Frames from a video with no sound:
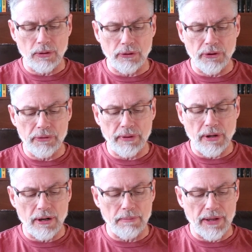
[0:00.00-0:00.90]
learned to
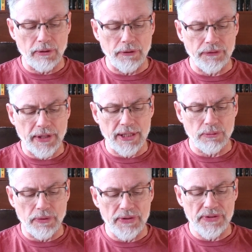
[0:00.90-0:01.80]
regard medical science
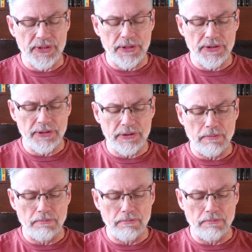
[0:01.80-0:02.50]
with a cynicism